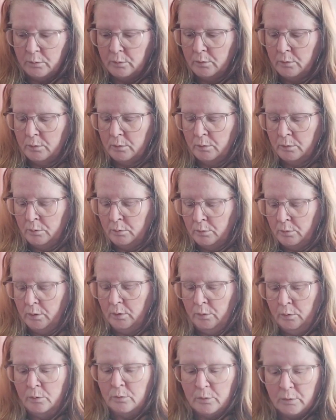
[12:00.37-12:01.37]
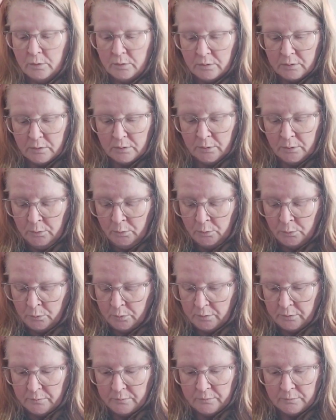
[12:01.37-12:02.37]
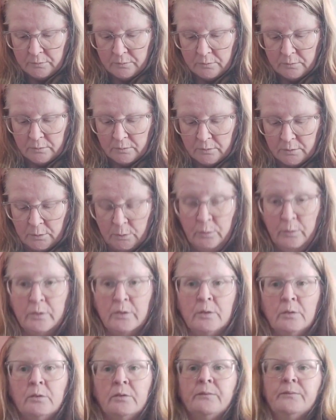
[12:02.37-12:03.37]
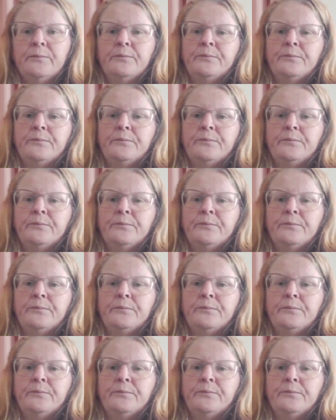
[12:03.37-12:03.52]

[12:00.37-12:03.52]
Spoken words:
ooh, ooh, ooh, ooh, ooh.